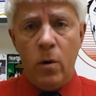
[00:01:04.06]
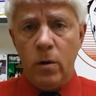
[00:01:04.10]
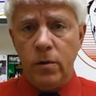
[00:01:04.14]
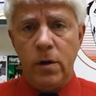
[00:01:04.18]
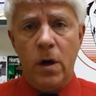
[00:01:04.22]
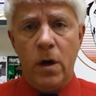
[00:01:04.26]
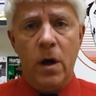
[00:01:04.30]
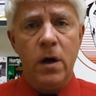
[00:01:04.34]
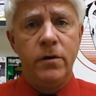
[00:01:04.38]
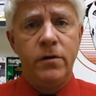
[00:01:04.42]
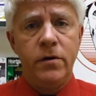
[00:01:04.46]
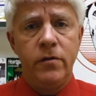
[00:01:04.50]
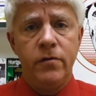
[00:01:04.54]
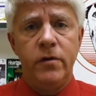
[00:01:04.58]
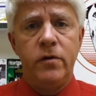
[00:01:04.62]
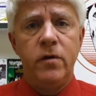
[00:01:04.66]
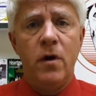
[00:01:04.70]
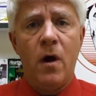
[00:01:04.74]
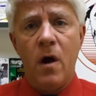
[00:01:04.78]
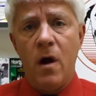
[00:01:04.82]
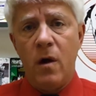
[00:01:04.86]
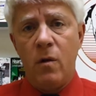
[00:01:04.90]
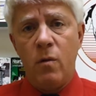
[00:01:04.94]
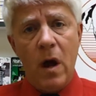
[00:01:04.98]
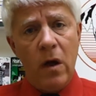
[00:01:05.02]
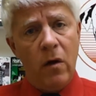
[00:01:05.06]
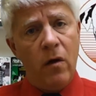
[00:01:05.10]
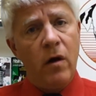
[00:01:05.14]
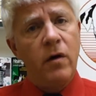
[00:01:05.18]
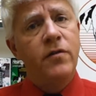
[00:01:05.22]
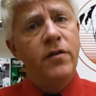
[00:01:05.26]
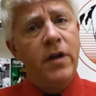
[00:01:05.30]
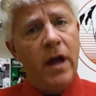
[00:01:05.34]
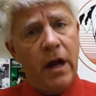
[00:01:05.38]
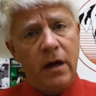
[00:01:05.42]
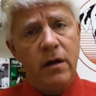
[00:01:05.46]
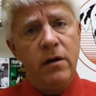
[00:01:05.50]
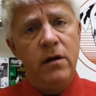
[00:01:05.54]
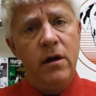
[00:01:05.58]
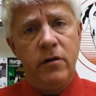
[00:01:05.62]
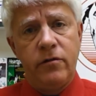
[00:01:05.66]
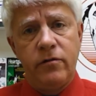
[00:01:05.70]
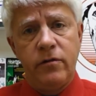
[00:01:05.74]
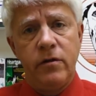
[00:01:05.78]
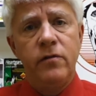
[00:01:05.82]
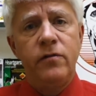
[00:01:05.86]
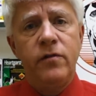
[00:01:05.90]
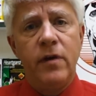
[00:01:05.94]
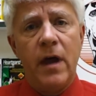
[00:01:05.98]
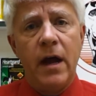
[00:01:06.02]
hold on to the dog while our
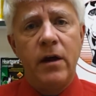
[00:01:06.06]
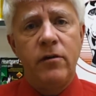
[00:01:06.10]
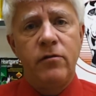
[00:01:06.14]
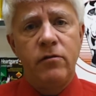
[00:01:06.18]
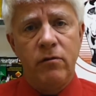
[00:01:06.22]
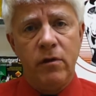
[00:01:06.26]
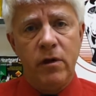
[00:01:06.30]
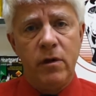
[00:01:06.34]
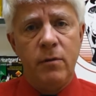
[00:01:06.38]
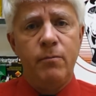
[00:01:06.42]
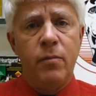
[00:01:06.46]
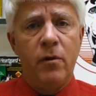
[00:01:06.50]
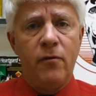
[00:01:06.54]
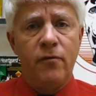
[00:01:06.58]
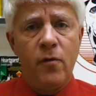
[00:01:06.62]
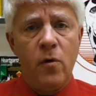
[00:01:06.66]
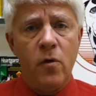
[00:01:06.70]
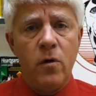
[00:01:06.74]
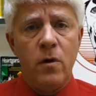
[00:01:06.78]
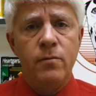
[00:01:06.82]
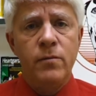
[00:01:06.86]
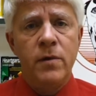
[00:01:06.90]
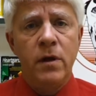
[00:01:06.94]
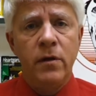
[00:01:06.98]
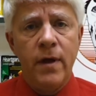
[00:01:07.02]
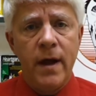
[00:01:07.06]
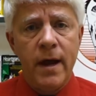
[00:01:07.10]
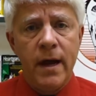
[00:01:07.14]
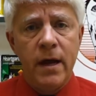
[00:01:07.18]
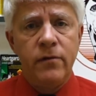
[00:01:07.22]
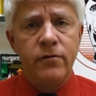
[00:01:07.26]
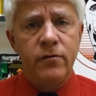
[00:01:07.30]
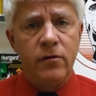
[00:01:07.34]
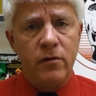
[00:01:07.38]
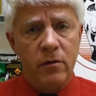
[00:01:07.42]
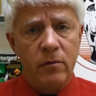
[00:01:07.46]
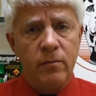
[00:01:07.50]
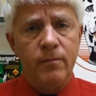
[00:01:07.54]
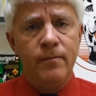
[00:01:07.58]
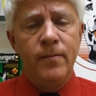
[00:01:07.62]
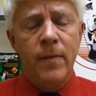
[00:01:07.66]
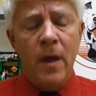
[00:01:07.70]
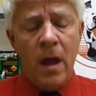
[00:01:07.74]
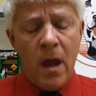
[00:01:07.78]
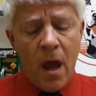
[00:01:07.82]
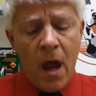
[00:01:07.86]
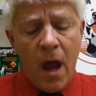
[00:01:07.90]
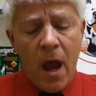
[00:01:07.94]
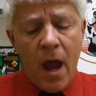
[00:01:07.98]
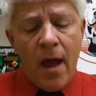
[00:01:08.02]
technicians actually perform the laser.
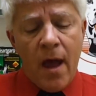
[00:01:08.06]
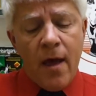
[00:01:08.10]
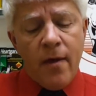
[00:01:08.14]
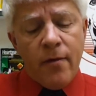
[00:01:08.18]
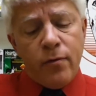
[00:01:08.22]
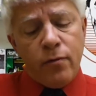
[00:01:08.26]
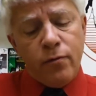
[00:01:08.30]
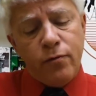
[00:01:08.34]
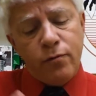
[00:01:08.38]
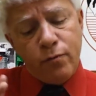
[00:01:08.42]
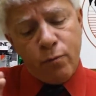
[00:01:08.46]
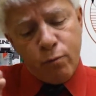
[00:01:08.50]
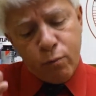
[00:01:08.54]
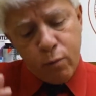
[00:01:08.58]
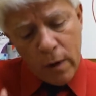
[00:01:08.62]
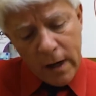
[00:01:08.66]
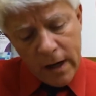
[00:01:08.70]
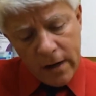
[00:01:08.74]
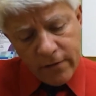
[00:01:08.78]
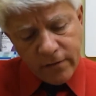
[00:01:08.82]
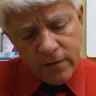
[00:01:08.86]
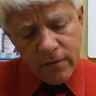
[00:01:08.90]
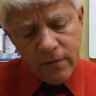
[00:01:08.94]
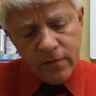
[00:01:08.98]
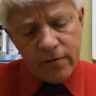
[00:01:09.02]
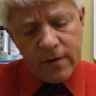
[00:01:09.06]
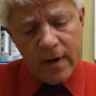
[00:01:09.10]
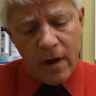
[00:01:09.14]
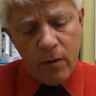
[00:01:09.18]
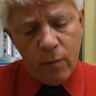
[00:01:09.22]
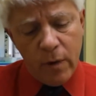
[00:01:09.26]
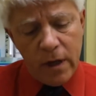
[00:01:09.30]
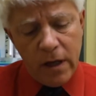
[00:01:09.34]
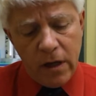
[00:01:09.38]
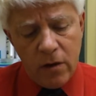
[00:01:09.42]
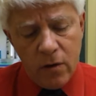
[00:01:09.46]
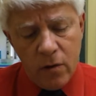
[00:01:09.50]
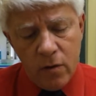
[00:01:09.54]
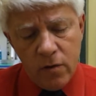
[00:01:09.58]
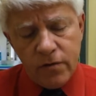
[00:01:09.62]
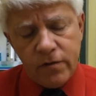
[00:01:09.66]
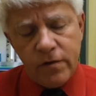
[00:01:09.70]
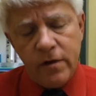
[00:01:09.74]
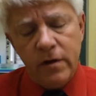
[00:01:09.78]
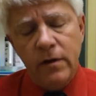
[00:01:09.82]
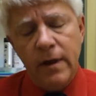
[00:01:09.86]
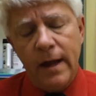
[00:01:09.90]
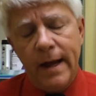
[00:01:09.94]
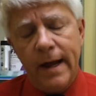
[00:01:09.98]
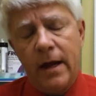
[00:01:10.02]
Reasons that we
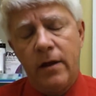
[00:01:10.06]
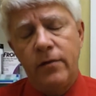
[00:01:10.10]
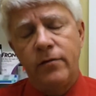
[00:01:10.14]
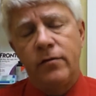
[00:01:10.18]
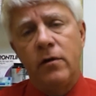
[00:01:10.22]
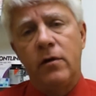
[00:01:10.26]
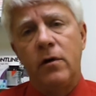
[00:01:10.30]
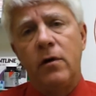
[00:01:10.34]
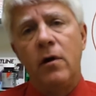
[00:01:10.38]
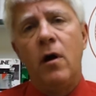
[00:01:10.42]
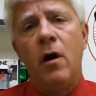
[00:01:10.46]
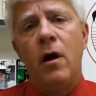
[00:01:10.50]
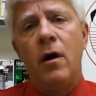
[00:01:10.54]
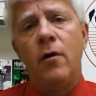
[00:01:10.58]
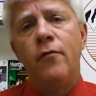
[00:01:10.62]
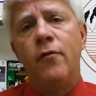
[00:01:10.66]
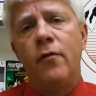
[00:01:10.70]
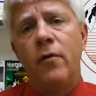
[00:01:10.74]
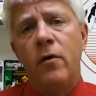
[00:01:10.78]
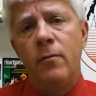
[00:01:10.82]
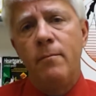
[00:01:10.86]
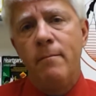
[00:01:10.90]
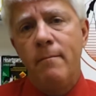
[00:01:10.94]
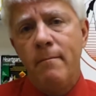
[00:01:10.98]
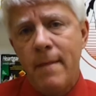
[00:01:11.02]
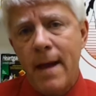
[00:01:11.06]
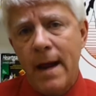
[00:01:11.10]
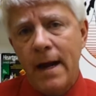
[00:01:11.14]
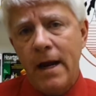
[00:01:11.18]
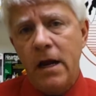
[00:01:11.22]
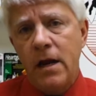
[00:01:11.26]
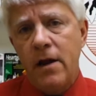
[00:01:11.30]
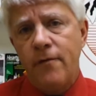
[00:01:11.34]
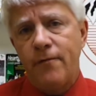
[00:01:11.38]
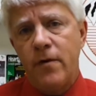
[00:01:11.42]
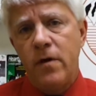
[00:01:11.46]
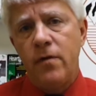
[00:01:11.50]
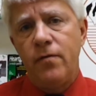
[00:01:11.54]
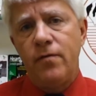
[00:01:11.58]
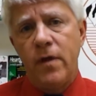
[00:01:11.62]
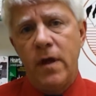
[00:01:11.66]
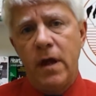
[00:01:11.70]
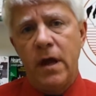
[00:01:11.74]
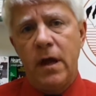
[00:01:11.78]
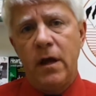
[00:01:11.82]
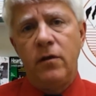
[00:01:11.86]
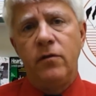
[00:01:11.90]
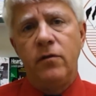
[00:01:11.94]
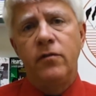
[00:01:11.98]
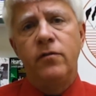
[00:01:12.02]
use the laser are for many different
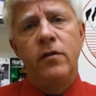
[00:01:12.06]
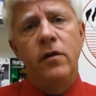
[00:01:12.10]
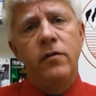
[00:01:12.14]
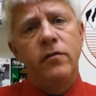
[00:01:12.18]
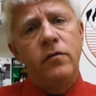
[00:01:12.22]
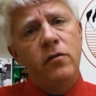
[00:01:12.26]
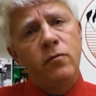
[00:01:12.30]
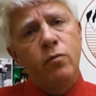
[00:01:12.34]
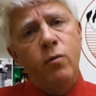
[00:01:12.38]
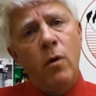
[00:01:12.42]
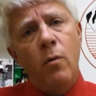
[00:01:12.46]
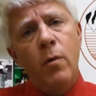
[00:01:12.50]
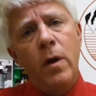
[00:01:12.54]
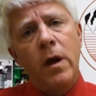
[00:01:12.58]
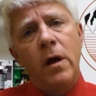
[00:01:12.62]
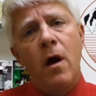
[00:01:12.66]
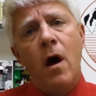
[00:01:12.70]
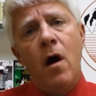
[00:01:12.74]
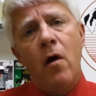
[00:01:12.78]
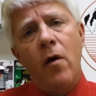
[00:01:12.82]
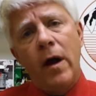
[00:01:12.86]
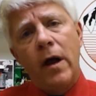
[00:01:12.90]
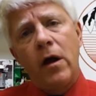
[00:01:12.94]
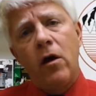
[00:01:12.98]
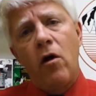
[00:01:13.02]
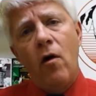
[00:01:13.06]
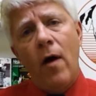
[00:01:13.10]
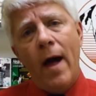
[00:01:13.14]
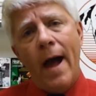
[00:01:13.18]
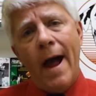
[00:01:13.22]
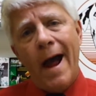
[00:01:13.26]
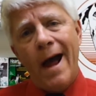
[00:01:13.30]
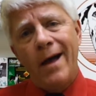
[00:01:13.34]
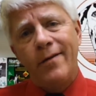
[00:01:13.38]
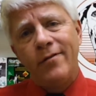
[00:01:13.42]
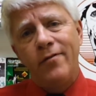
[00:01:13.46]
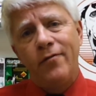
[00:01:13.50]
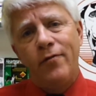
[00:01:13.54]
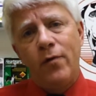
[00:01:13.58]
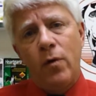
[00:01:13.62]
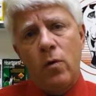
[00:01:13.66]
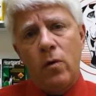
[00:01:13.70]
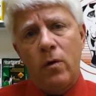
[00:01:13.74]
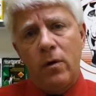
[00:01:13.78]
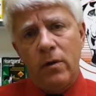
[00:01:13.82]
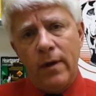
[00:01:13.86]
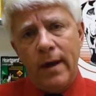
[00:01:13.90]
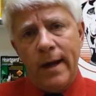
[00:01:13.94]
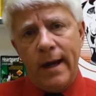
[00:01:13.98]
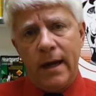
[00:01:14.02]
things. This is what we call a class
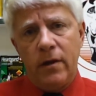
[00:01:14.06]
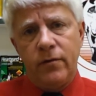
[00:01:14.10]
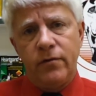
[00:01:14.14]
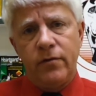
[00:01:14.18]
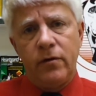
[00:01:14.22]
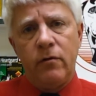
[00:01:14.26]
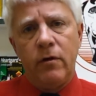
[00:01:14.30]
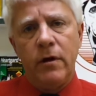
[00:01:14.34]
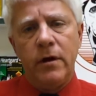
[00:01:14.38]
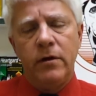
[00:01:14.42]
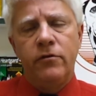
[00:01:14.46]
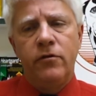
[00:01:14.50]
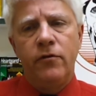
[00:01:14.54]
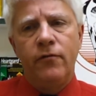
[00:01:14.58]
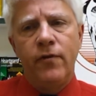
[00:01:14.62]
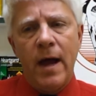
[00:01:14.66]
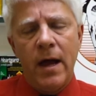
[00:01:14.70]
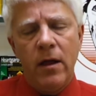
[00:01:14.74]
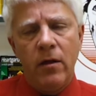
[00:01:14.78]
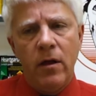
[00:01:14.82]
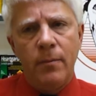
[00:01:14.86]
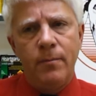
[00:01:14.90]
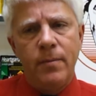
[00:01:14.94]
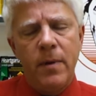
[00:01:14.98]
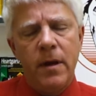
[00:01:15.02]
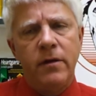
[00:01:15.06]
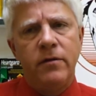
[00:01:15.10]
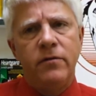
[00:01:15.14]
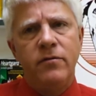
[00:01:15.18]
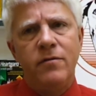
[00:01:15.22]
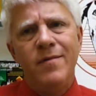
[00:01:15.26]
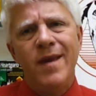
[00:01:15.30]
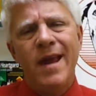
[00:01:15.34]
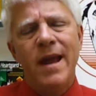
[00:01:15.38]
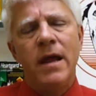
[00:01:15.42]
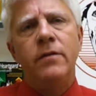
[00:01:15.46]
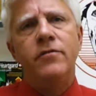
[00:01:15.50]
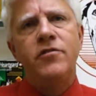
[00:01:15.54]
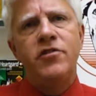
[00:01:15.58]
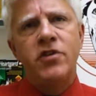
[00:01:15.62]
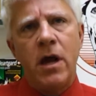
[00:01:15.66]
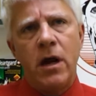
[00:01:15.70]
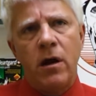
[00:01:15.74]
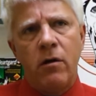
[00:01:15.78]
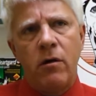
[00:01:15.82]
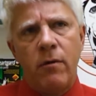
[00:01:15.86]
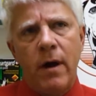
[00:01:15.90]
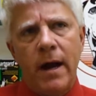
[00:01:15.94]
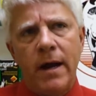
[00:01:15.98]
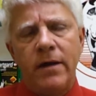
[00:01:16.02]
4 laser. It
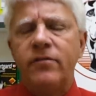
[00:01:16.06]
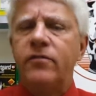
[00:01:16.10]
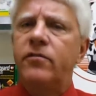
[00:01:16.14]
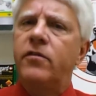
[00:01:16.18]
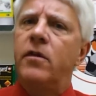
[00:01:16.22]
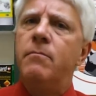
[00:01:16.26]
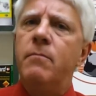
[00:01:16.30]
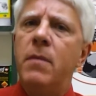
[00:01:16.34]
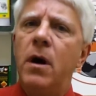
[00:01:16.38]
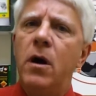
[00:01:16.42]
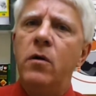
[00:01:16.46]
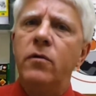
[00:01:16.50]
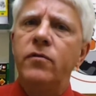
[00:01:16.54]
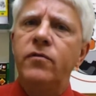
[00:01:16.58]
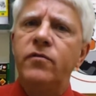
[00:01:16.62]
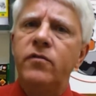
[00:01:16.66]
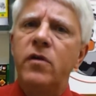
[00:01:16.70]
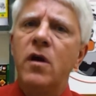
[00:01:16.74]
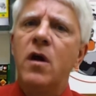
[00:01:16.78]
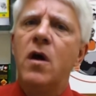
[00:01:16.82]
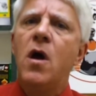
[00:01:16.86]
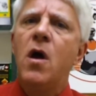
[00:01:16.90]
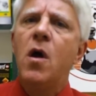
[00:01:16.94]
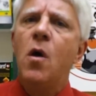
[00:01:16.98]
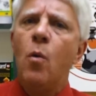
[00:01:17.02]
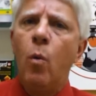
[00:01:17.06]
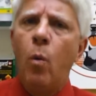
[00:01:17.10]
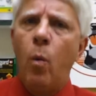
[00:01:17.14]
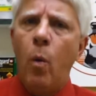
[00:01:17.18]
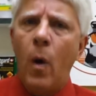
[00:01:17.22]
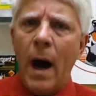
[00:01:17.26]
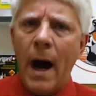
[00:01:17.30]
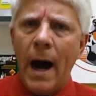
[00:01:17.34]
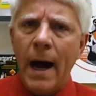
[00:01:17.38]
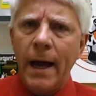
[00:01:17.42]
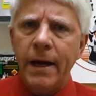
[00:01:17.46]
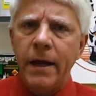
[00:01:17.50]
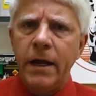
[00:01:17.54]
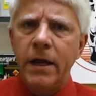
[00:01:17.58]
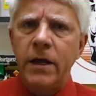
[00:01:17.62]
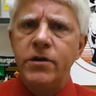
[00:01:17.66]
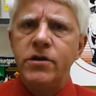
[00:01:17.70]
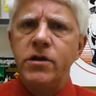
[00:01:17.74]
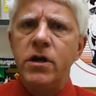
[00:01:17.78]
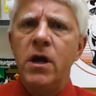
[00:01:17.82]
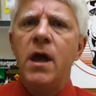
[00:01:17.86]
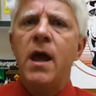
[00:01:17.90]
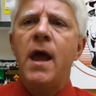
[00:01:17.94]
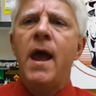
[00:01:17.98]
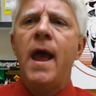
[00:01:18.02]
generates the most
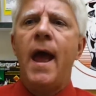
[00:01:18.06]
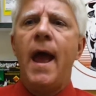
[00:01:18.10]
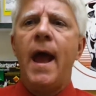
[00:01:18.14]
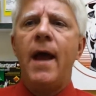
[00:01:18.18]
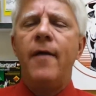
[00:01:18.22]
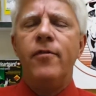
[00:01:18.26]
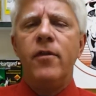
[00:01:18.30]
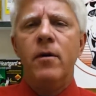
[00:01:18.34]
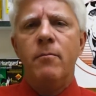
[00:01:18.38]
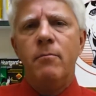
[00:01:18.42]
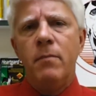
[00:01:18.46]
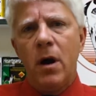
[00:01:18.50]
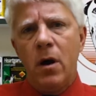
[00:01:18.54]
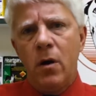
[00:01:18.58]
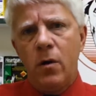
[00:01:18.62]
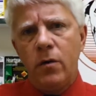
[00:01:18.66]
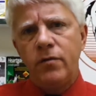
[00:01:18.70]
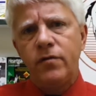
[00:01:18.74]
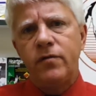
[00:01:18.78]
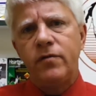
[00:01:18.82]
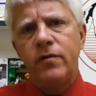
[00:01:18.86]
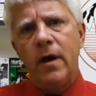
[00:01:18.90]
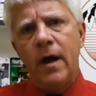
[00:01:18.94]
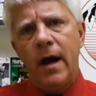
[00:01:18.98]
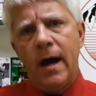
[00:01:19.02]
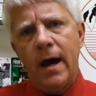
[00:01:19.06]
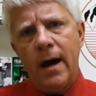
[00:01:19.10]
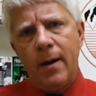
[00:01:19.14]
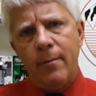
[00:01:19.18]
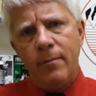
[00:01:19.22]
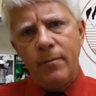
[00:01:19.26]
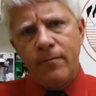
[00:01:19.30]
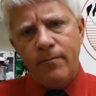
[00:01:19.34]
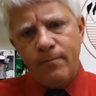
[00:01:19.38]
wattage and the most